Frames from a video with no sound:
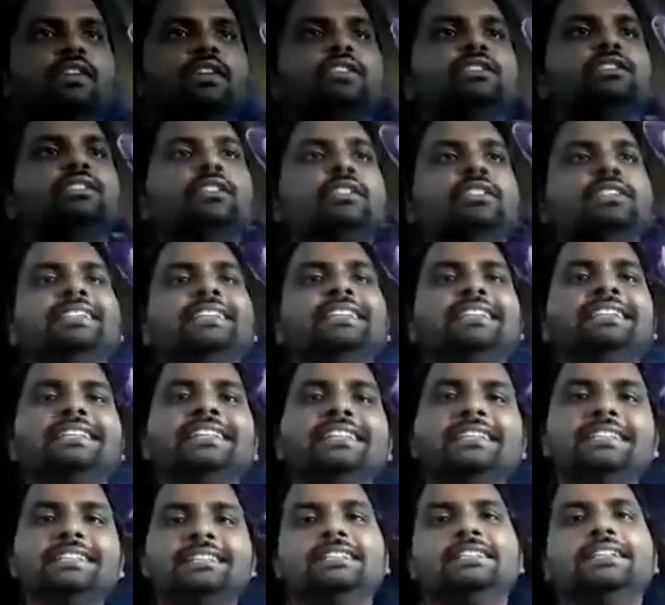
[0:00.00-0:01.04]
So
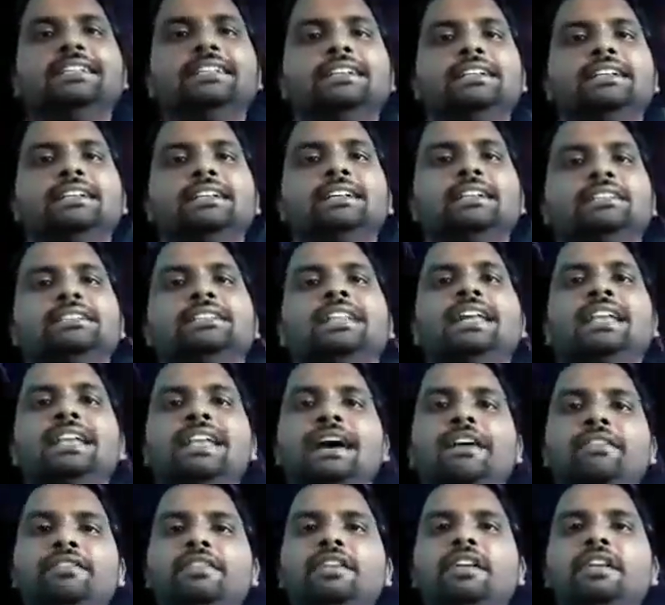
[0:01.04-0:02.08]
this the
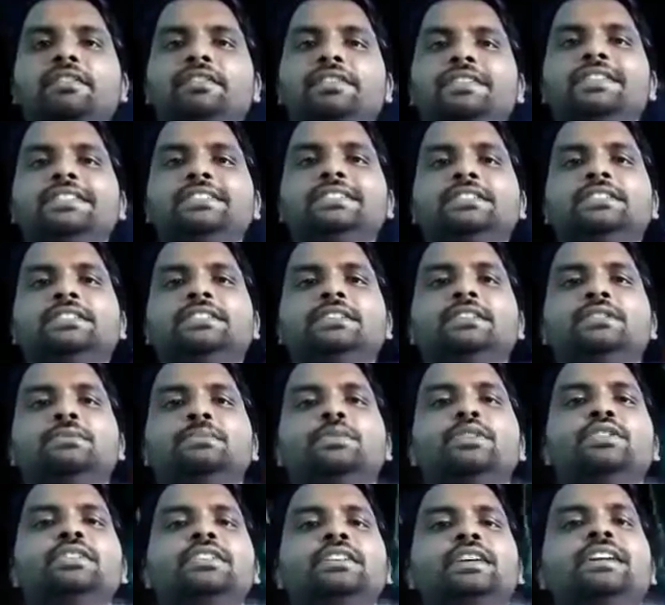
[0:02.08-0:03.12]
level of this
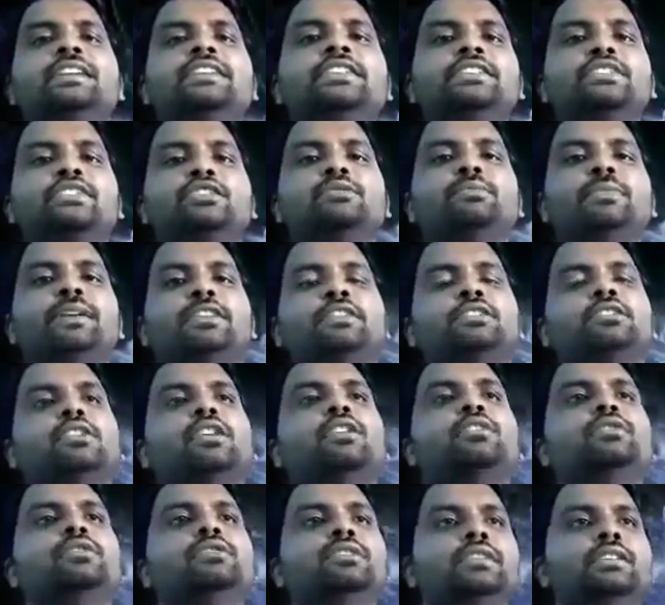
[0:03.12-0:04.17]
musical instrument
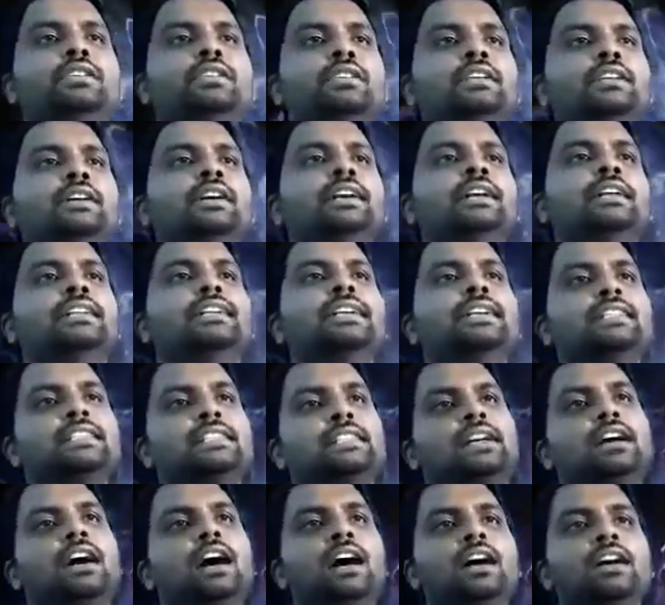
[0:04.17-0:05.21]
sound is
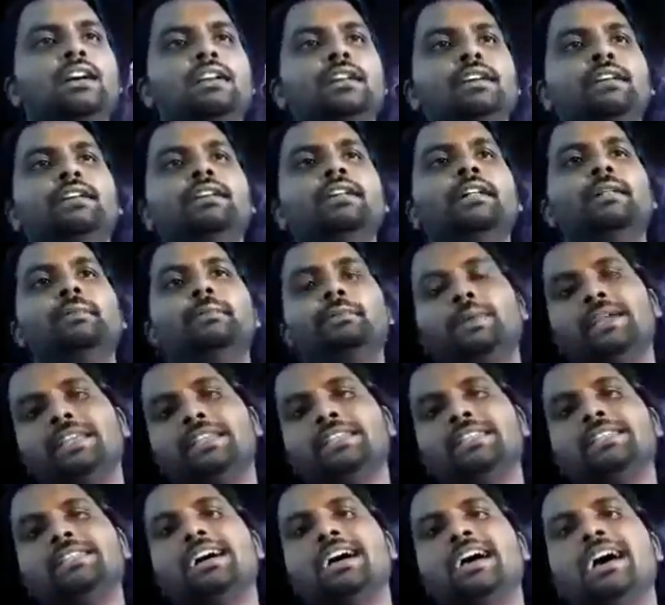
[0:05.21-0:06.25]
called
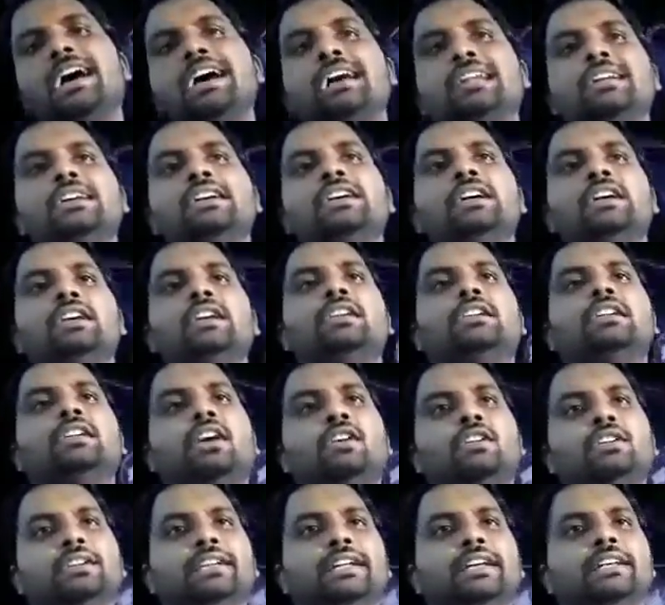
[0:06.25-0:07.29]
pitch or
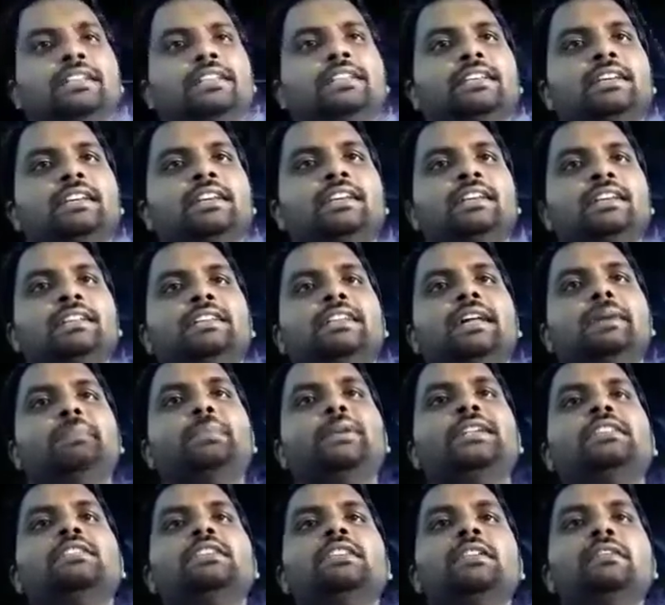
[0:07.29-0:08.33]
loudness. The
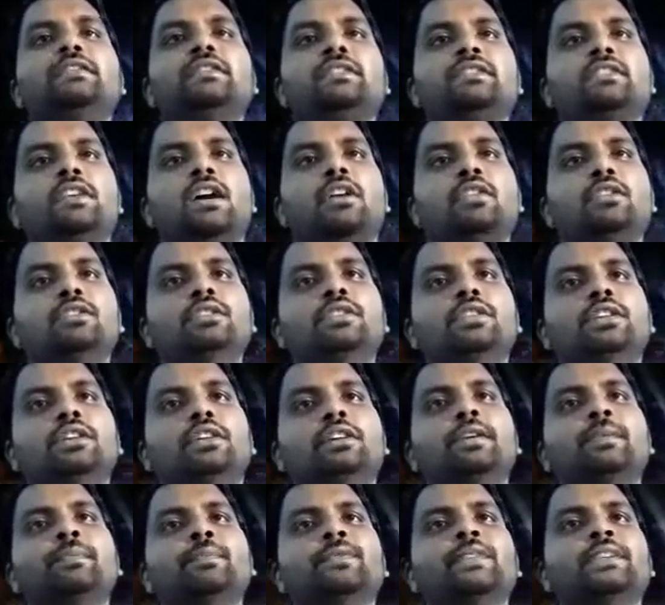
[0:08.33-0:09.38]
pitch of sound
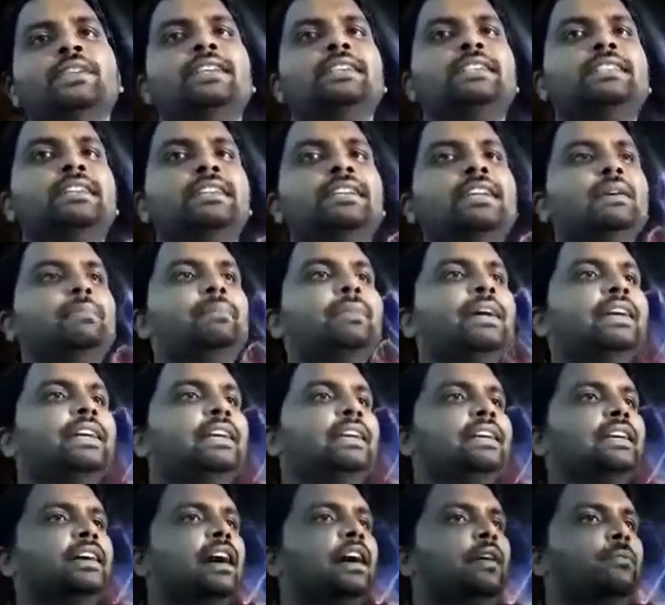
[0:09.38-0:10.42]
is
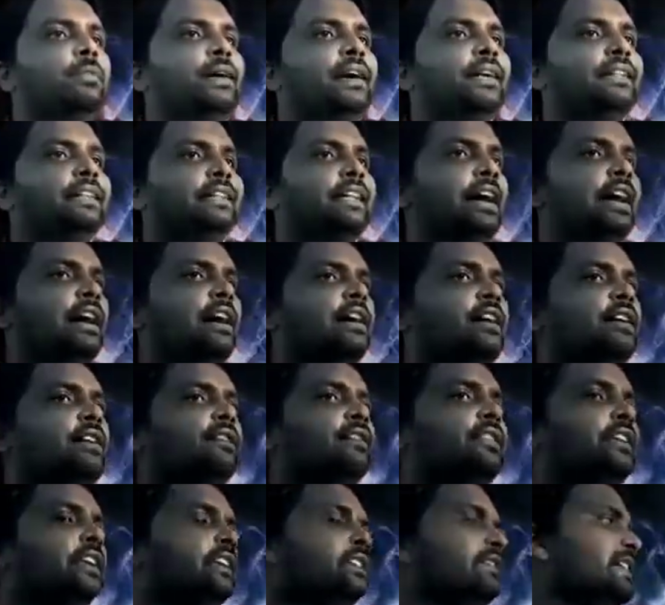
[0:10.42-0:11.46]
depending upon the
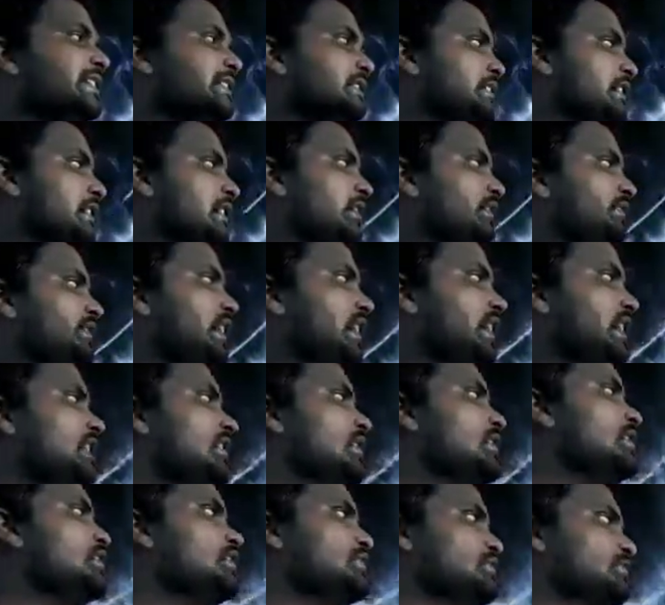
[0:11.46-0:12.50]
frequency of the
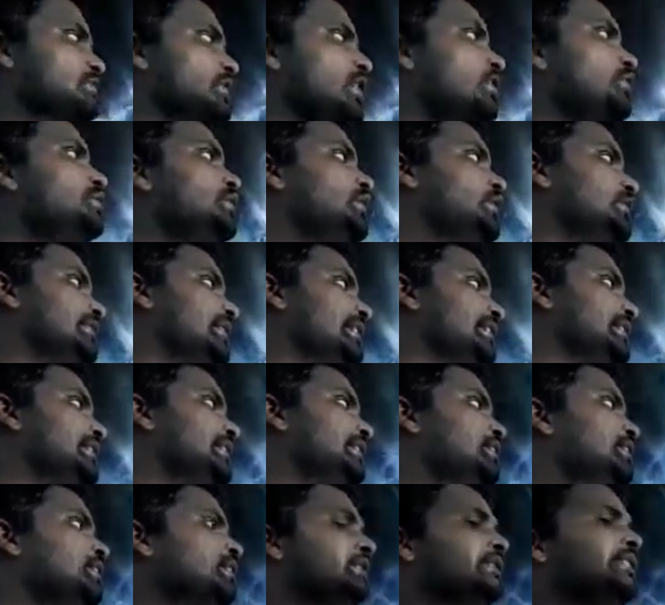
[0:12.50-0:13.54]
sound
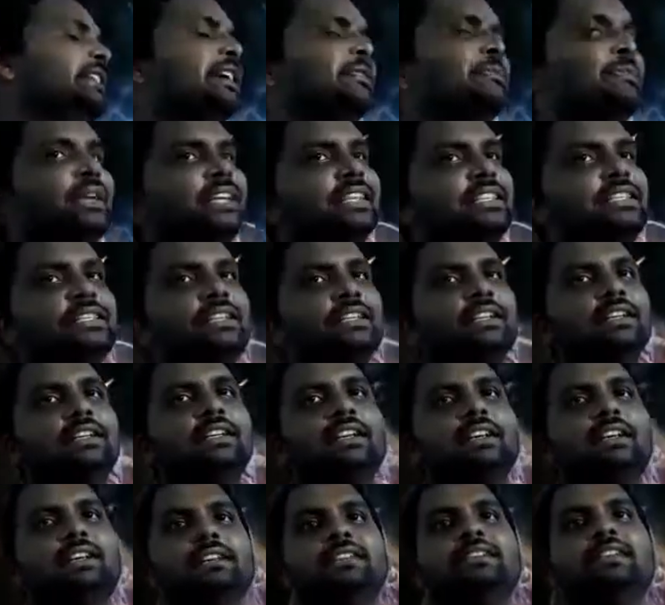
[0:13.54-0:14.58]
wave. That means
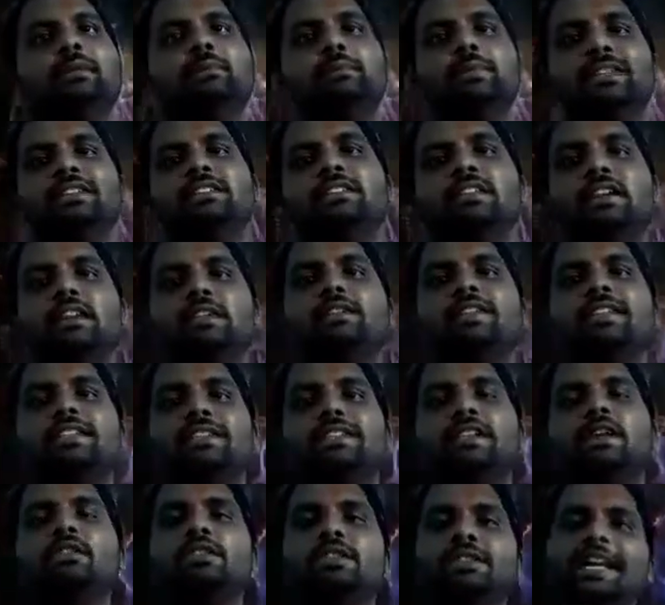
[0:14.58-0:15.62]
the pitch of the
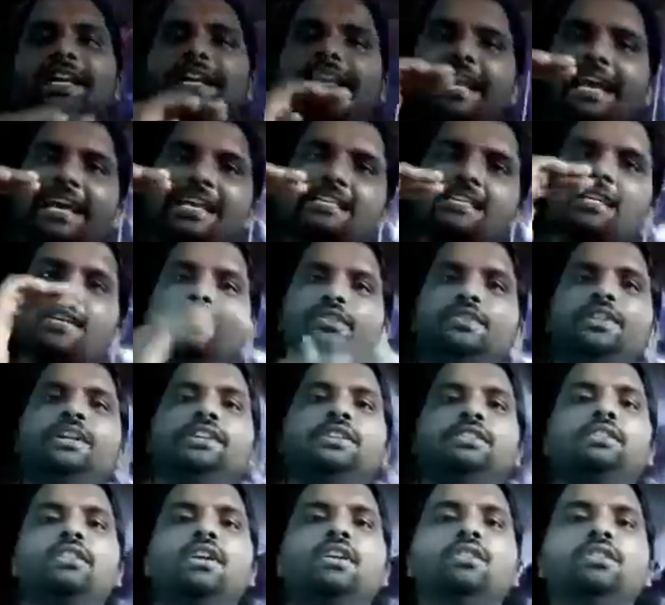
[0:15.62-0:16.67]
sound, the range of
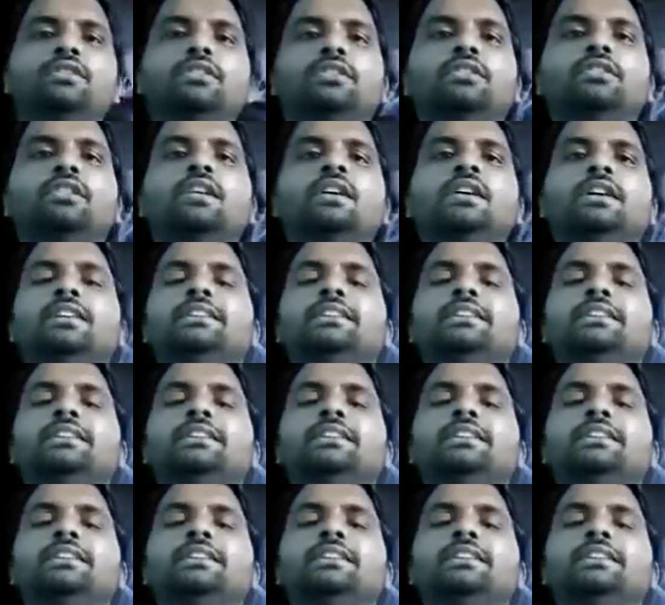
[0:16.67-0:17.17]
that sound.